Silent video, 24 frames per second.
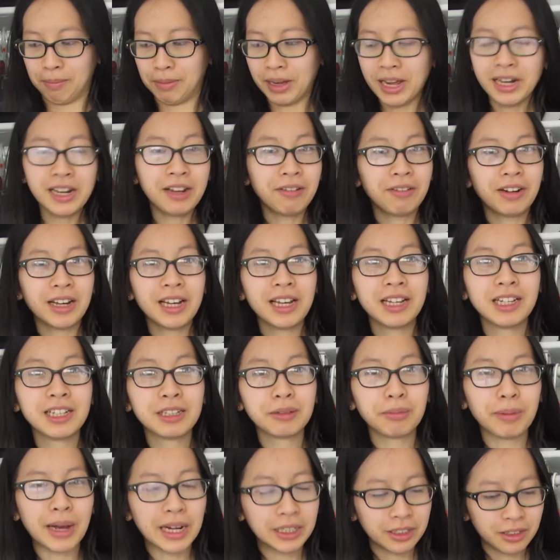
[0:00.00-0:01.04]
but
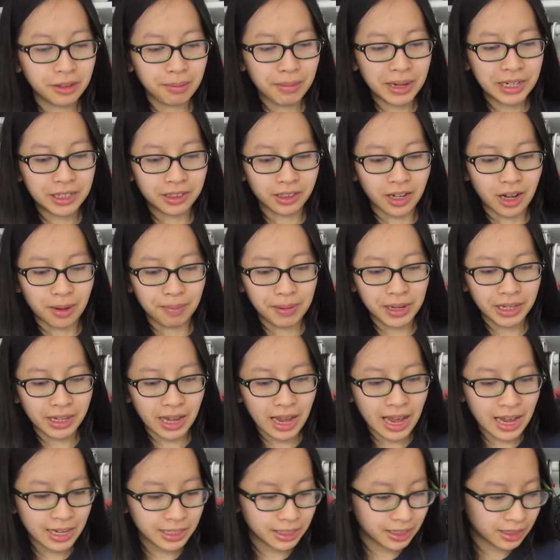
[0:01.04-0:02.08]
anyways, back to the main topic.
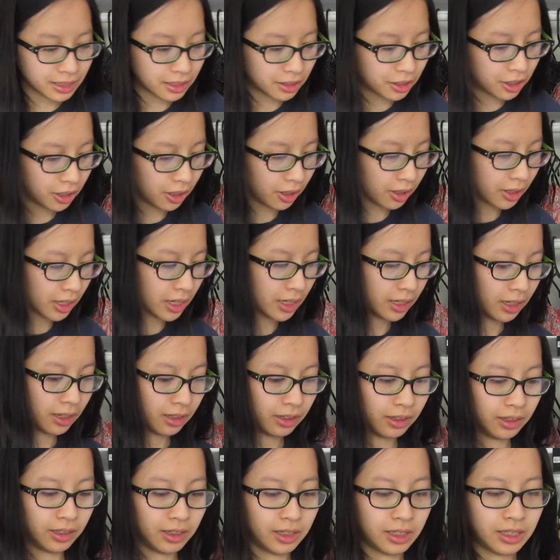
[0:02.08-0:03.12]
I took
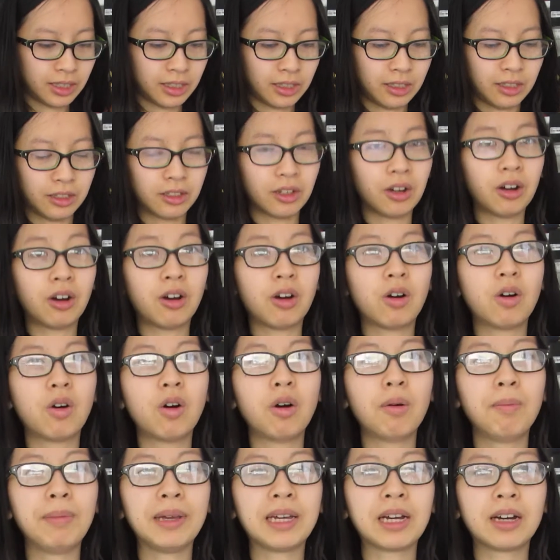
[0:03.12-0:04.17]
this
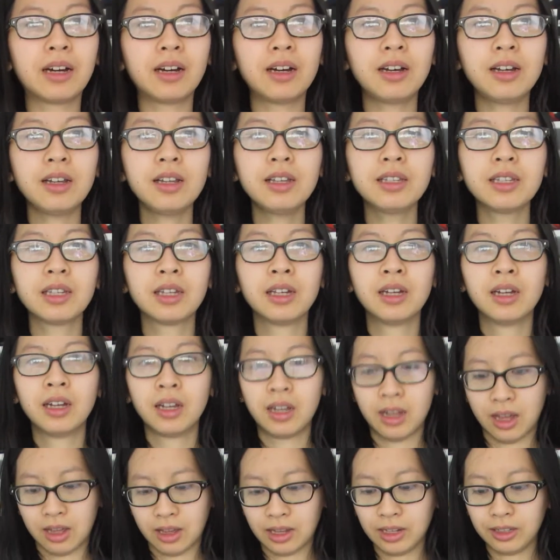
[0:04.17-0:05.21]
so because
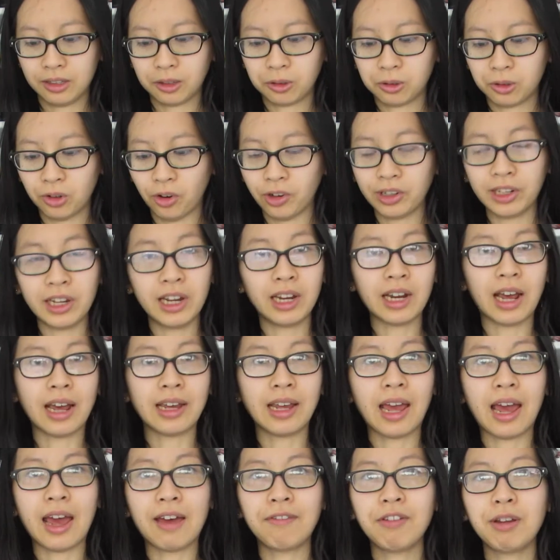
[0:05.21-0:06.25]
it's quarantine. I
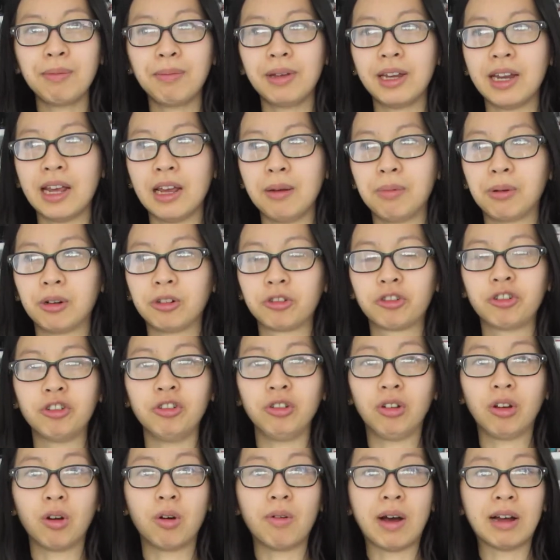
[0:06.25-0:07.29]
haven't been able
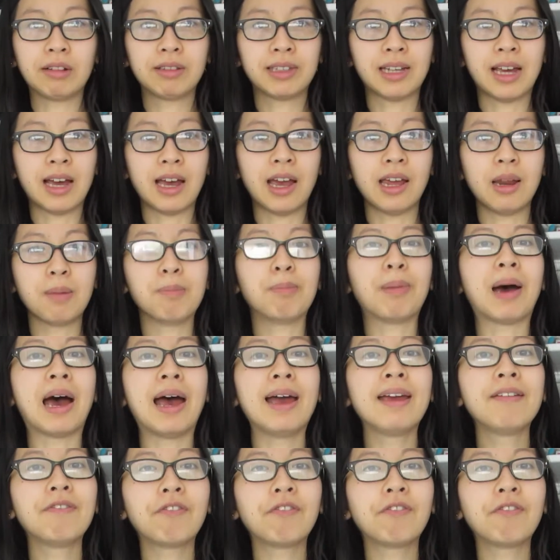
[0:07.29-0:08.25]
to go outside and buy